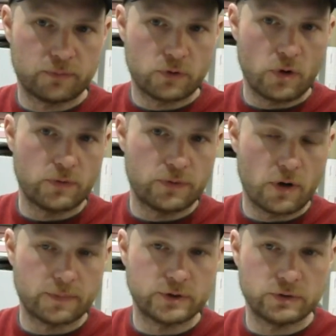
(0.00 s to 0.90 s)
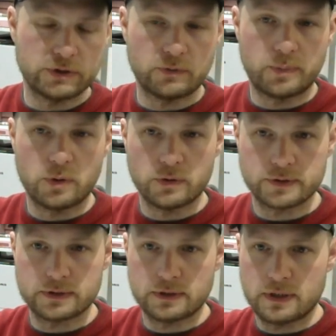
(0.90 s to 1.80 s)
growth opportunities
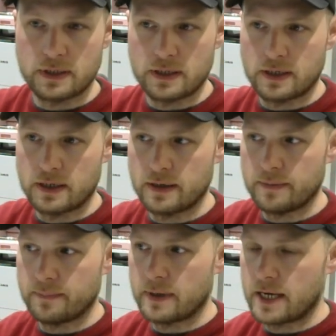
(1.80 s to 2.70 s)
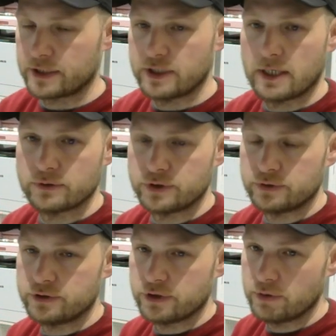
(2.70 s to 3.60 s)
report actually allows you
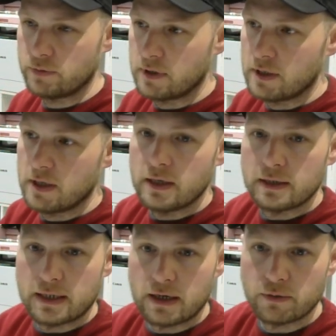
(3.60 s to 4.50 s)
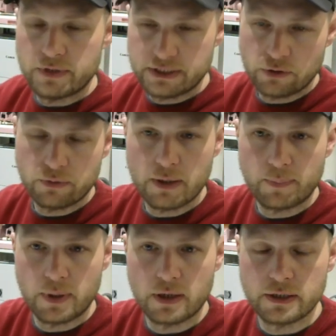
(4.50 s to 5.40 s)
to do. Now, this only
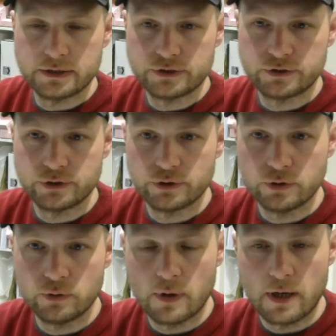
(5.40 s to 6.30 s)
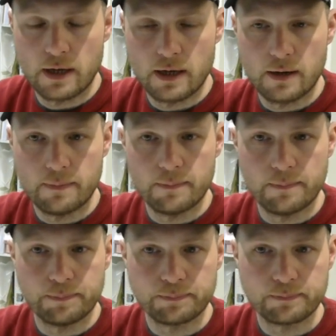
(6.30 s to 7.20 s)
applies to
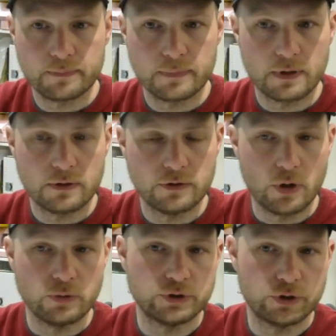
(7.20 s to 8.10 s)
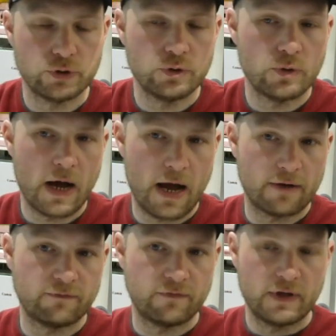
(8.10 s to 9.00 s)
those who
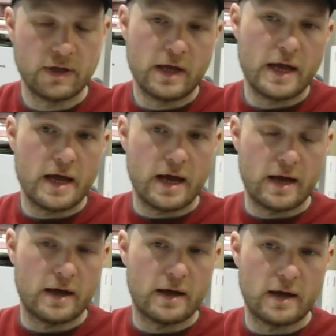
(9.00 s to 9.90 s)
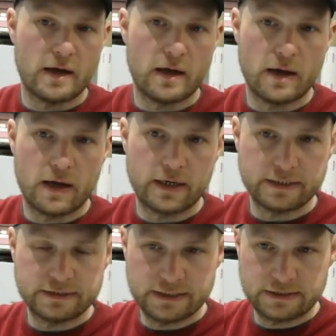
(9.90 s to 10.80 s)
have an
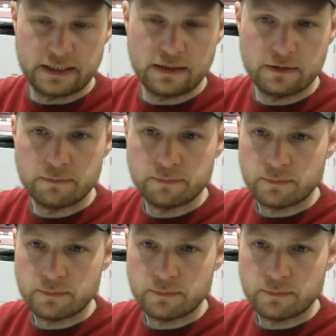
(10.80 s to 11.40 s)
existing